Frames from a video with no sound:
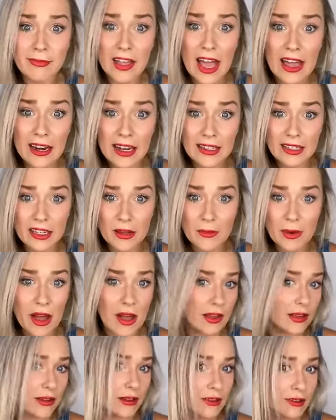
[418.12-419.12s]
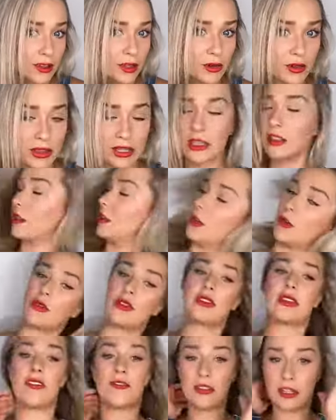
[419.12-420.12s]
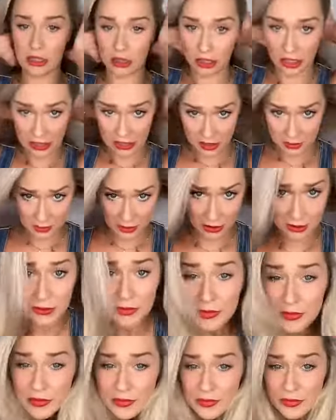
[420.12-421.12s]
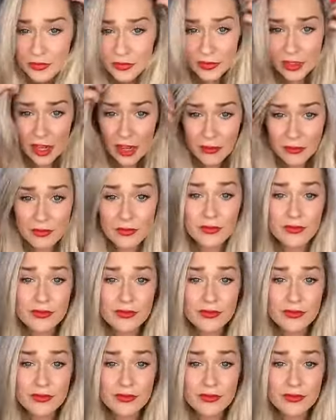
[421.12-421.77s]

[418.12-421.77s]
And I did a bun. You would think it would definitely crease, but yeah,